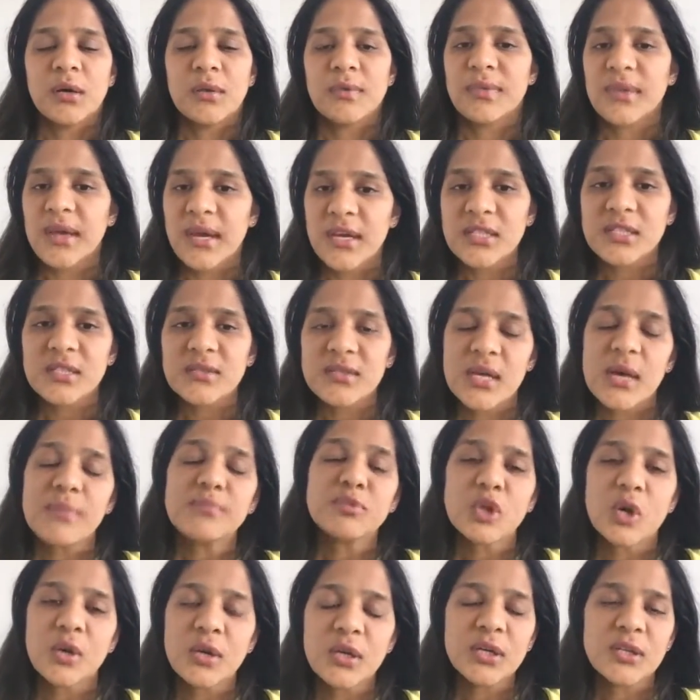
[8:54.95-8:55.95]
that is, I'm
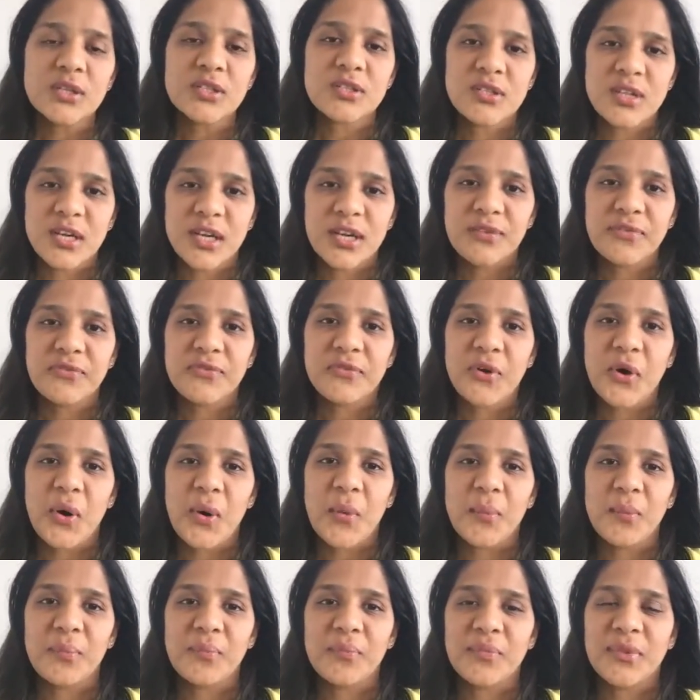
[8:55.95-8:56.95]
talking today
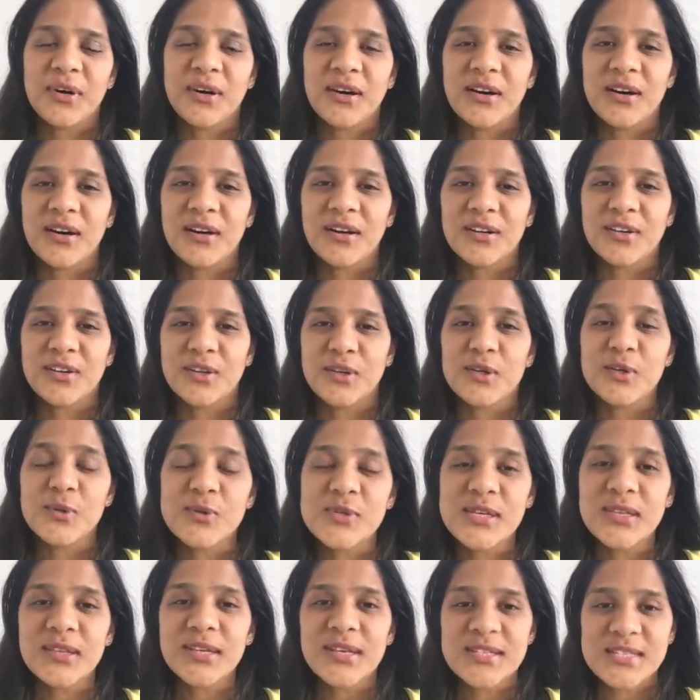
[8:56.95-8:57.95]
from,
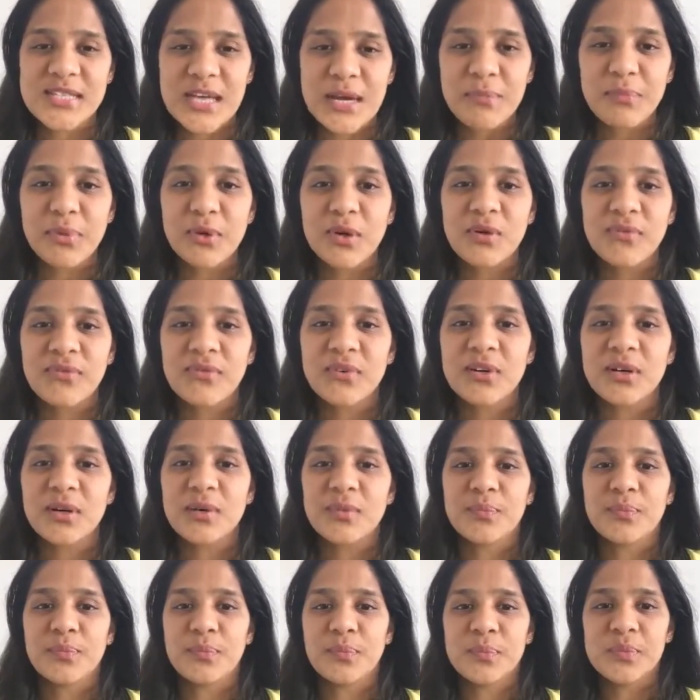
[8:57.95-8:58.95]
using the example of
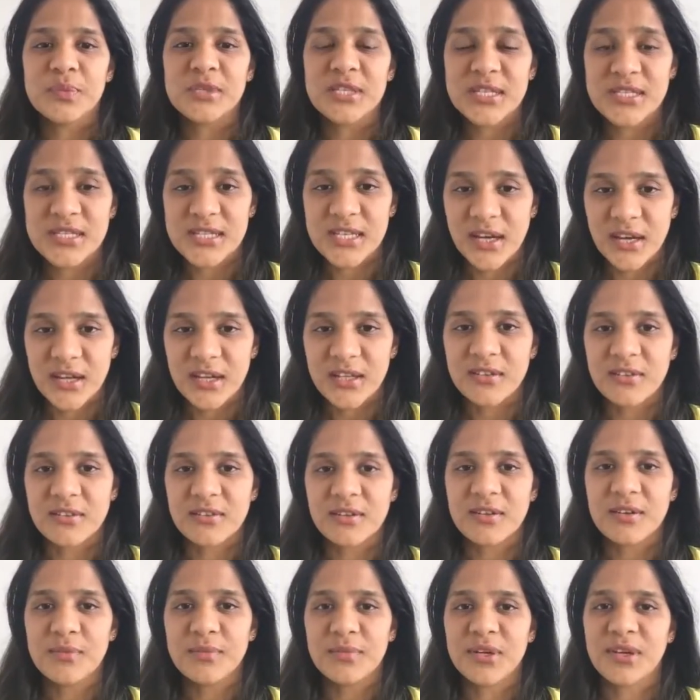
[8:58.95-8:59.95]
a
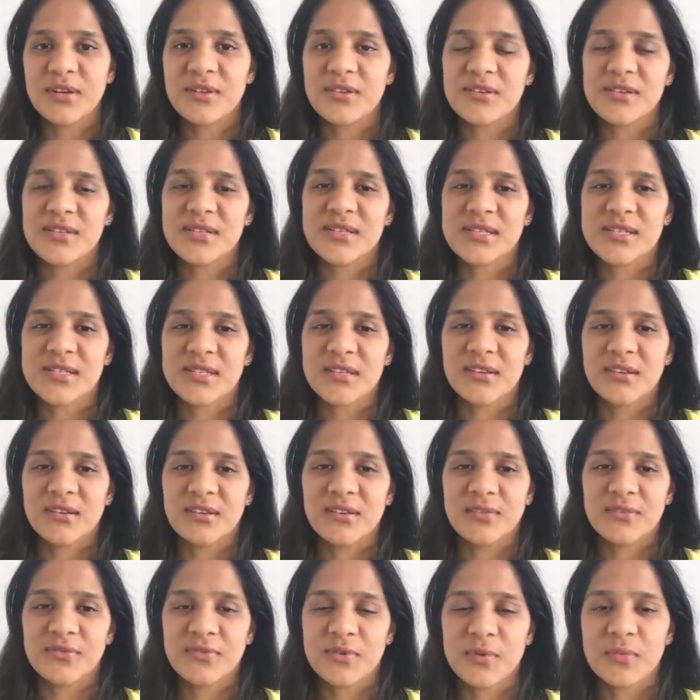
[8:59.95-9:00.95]
designer, because
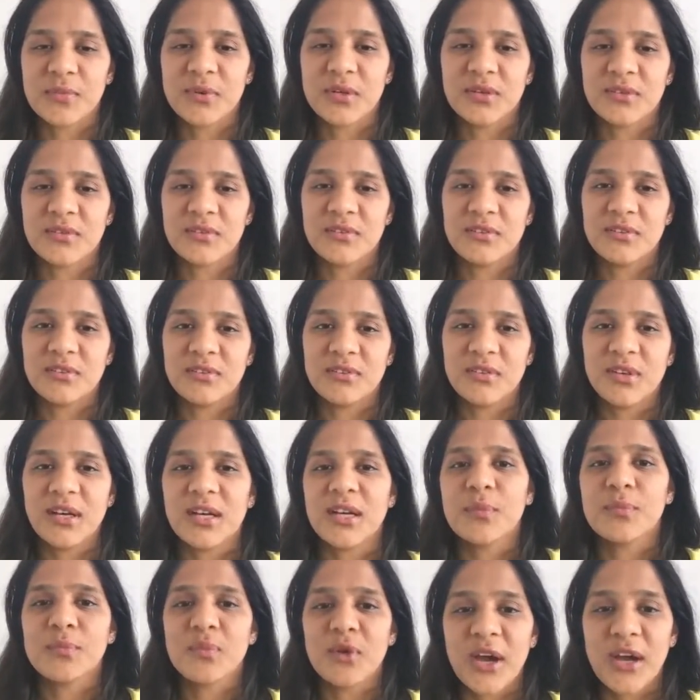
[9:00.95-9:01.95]
from
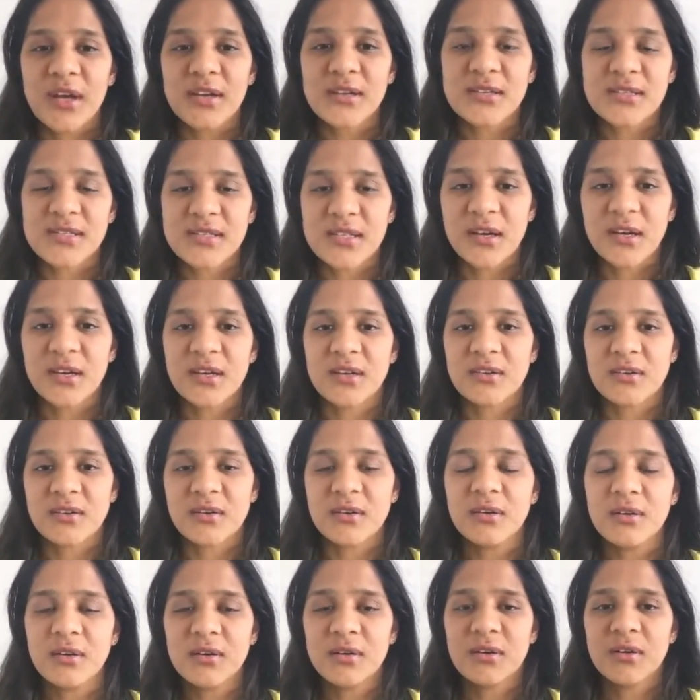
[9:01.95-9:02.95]
a brand
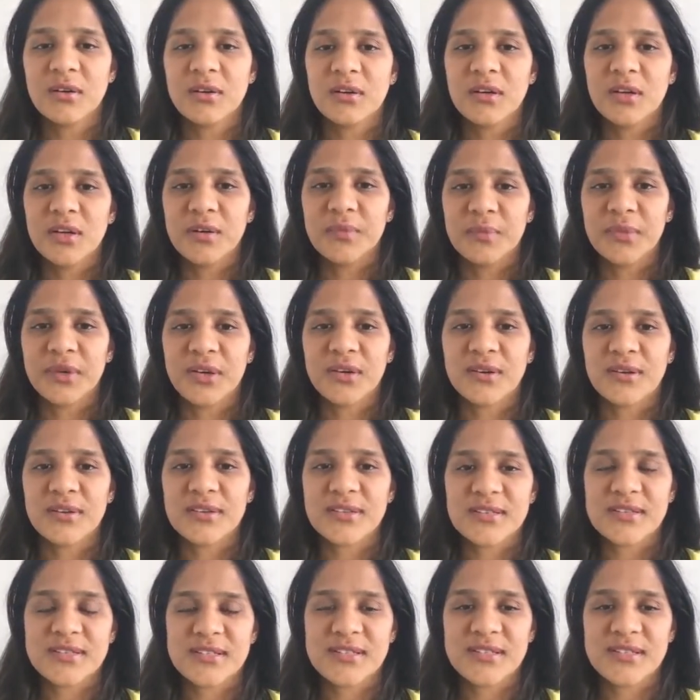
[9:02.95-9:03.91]
designer, because